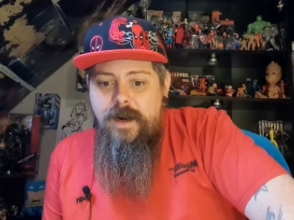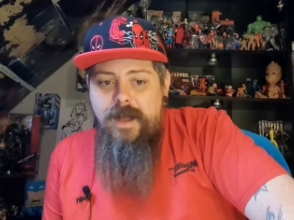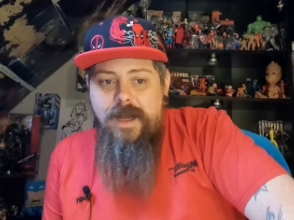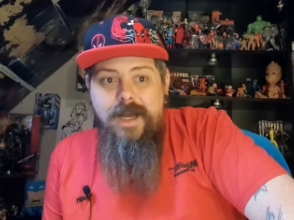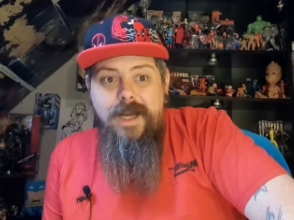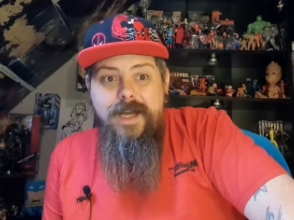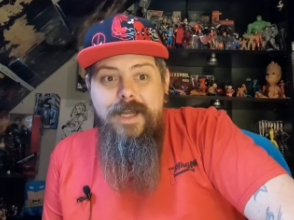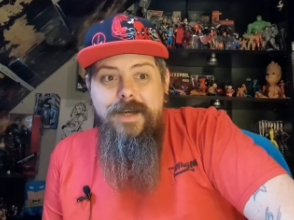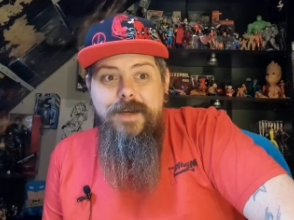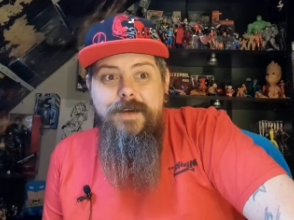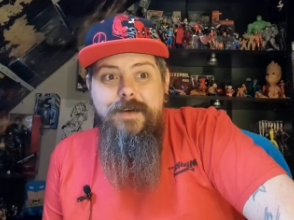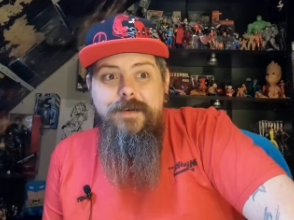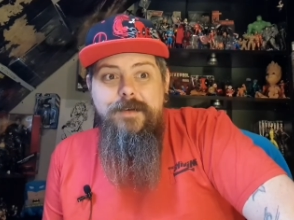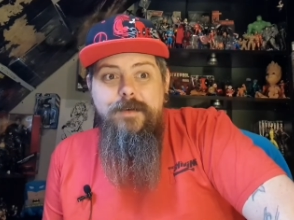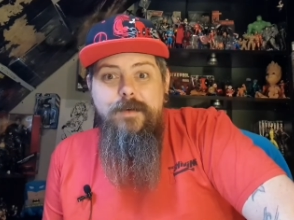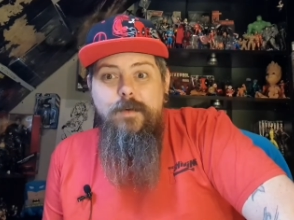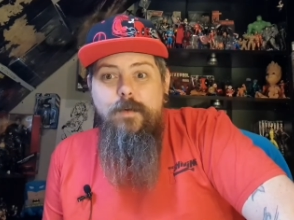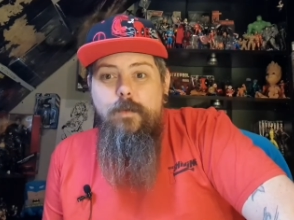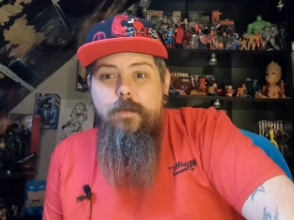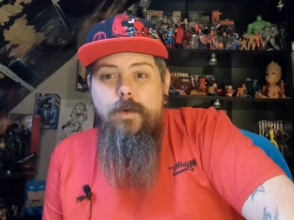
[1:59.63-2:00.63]
And
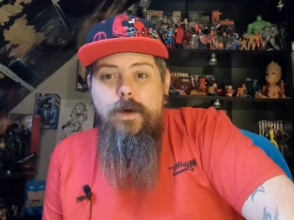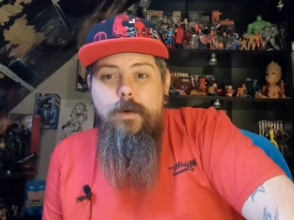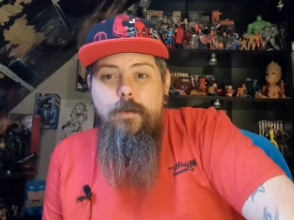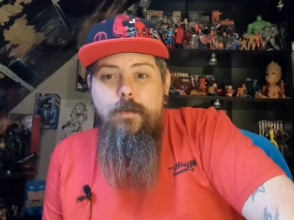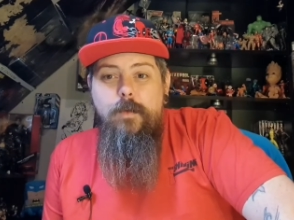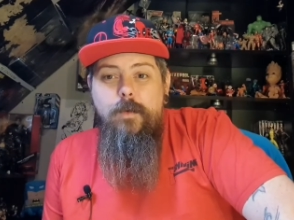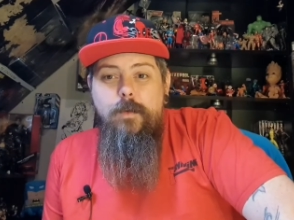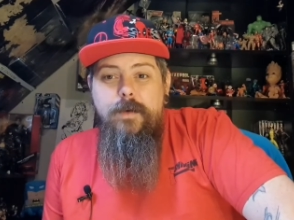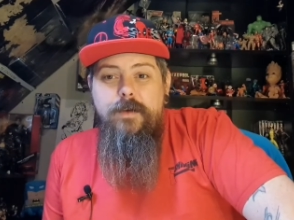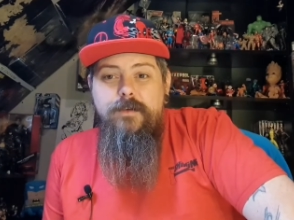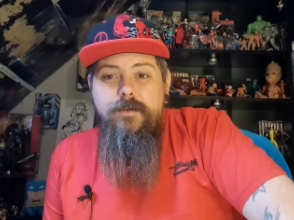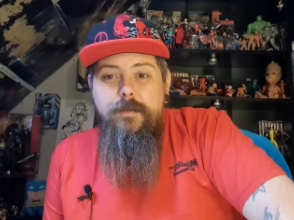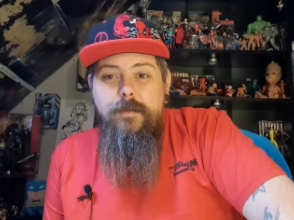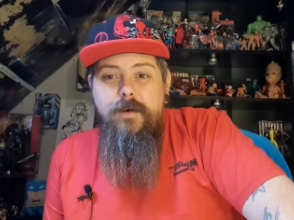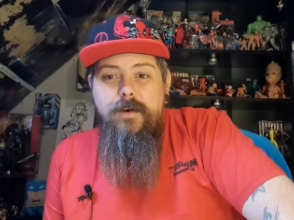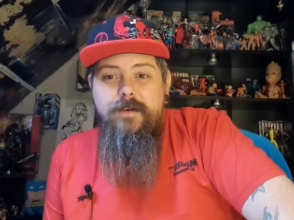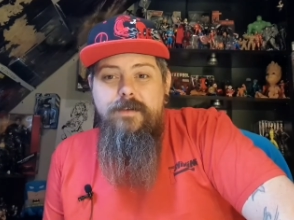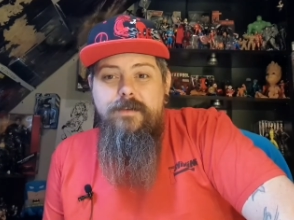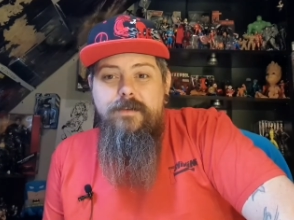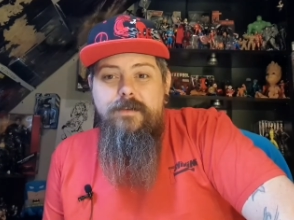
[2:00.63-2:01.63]
why were we
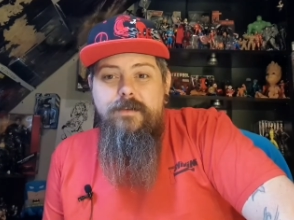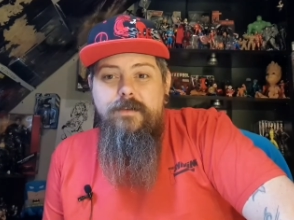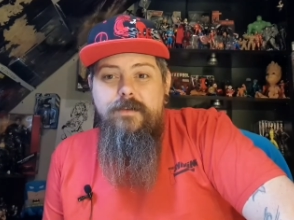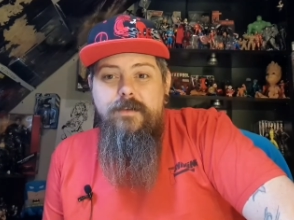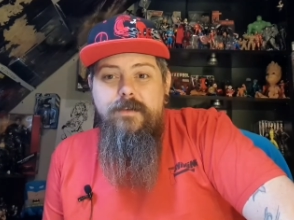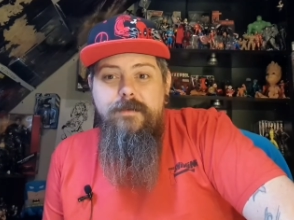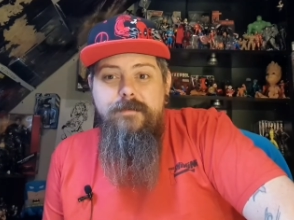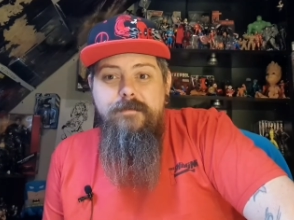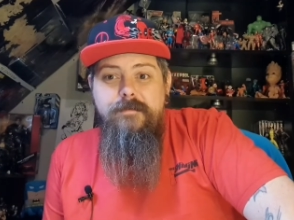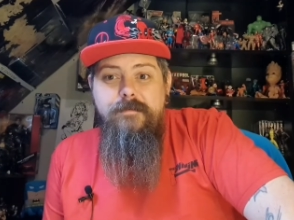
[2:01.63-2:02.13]
surprised?